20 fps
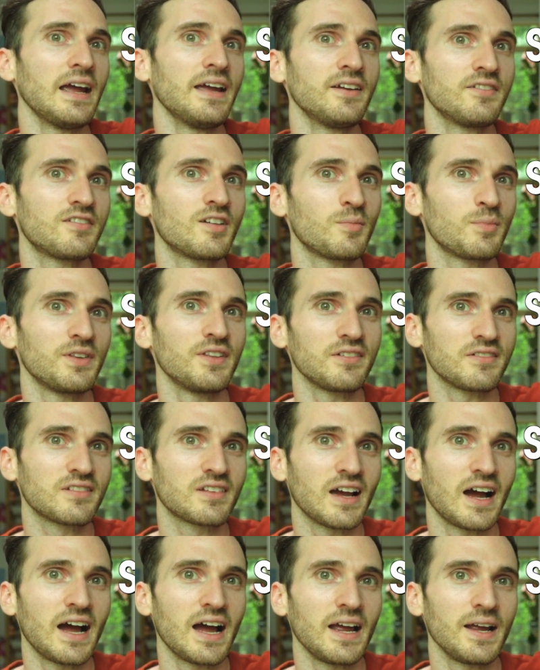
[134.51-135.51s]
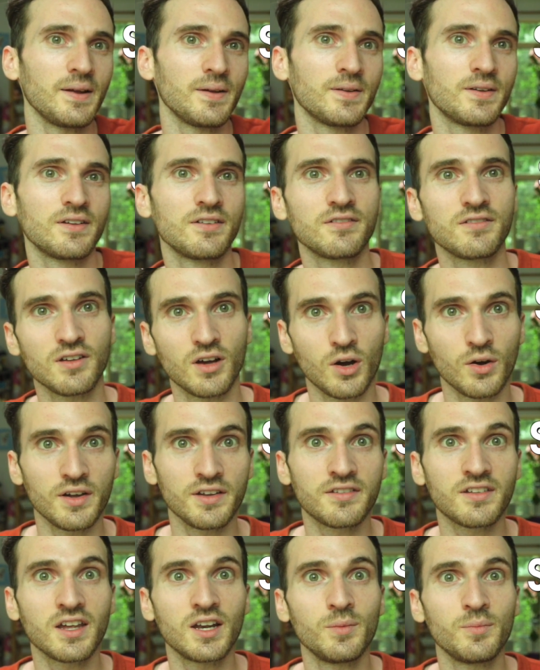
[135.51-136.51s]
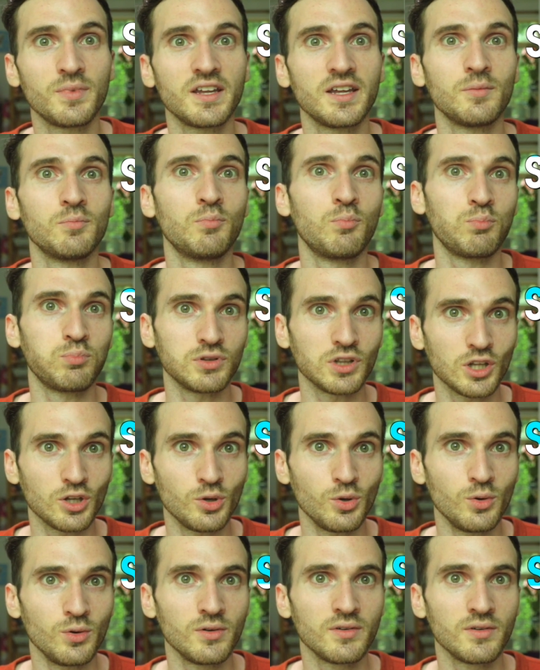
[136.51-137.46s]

It's up in the sky. So it's going to be blue.